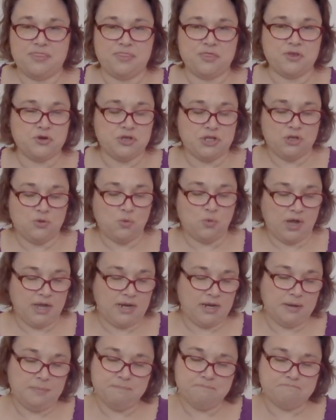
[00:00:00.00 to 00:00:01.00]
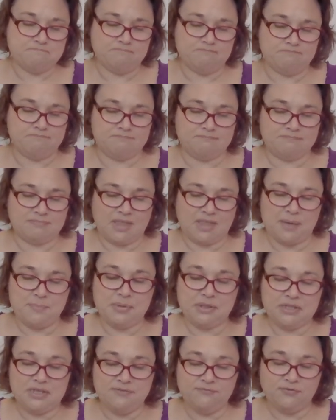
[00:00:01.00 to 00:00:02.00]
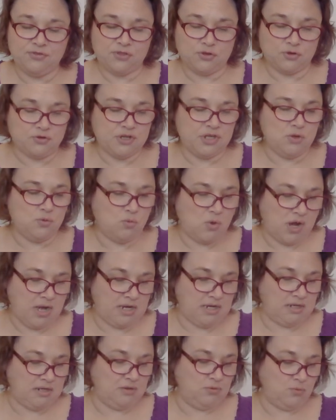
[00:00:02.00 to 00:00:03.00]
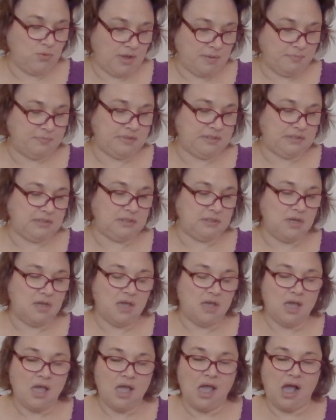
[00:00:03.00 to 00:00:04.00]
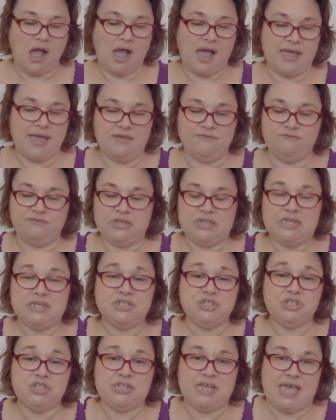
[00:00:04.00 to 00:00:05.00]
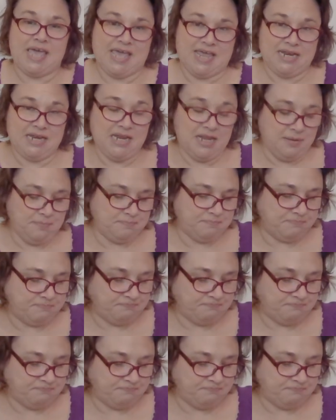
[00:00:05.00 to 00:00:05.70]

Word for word: 31, I believe 31 whips. I have finished 10.